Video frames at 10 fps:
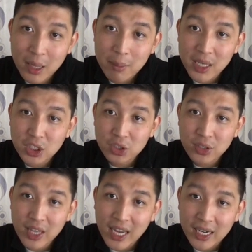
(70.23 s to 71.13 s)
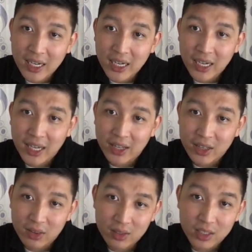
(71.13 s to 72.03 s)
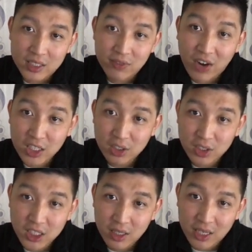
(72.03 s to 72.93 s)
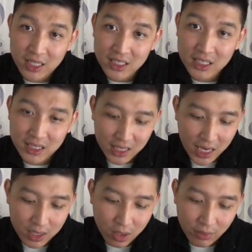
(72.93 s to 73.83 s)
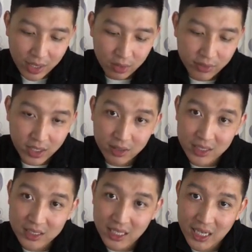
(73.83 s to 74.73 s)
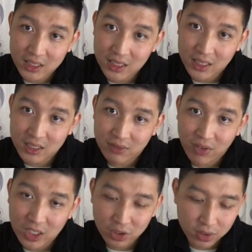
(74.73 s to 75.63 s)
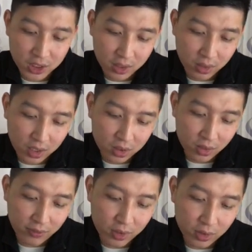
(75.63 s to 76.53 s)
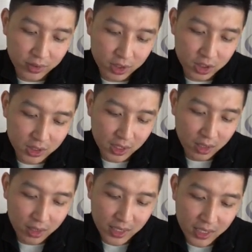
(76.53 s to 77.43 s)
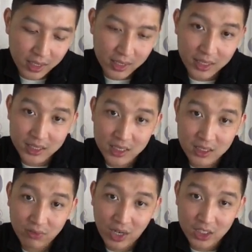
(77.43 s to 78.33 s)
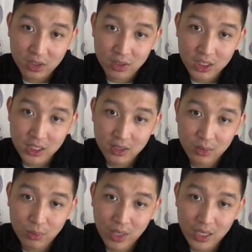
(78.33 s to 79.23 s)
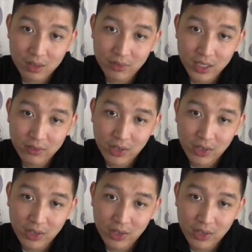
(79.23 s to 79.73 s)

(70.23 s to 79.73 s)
Make sure that it's a fractional share, and this icon right over here indicates it's a fractional share now. So if you just click on it, it says fractional share right over here.